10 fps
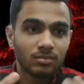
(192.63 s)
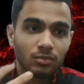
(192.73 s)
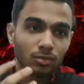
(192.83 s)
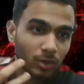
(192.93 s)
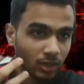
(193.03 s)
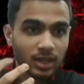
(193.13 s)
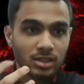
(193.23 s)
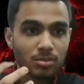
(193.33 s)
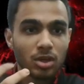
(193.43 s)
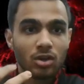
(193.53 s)
with
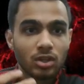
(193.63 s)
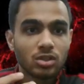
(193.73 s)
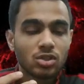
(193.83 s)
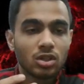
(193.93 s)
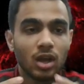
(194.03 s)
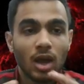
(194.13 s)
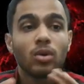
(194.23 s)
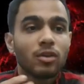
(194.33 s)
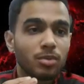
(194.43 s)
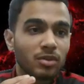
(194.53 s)
Casemiro injured, I would
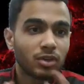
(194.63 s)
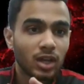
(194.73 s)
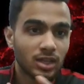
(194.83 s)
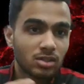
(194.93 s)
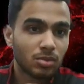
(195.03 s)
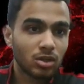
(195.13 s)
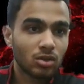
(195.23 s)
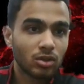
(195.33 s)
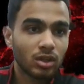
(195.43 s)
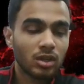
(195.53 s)
have preferred
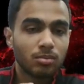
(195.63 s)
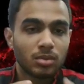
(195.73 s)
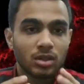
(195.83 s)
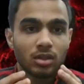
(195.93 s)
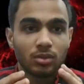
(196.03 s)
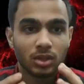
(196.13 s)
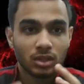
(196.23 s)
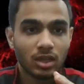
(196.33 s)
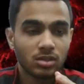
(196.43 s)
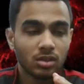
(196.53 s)
Casemiro there, but with
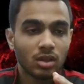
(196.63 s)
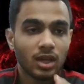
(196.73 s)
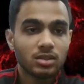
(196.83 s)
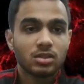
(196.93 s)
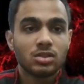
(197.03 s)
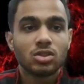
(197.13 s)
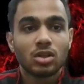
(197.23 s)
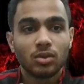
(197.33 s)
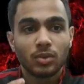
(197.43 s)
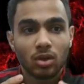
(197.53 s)
Cas
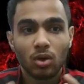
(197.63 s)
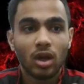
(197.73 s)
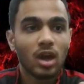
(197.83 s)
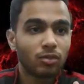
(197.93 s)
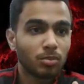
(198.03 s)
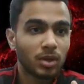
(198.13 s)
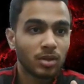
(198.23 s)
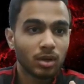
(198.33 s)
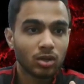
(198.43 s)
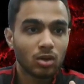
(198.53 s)
injured, we're gonna have to
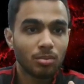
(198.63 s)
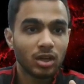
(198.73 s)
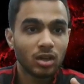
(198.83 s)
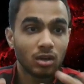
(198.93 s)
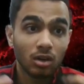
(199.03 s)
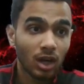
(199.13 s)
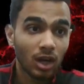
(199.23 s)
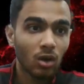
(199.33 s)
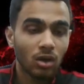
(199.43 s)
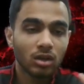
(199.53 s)
play McTominay
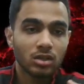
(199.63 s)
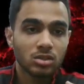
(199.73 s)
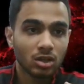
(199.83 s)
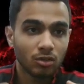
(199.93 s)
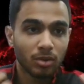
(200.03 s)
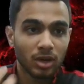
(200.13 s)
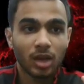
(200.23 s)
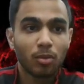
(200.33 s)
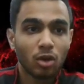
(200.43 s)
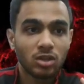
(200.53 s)
early on instead of
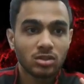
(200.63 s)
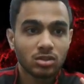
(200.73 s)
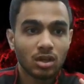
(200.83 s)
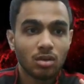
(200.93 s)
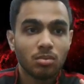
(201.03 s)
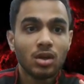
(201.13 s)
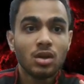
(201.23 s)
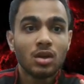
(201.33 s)
bringing him on as a sub.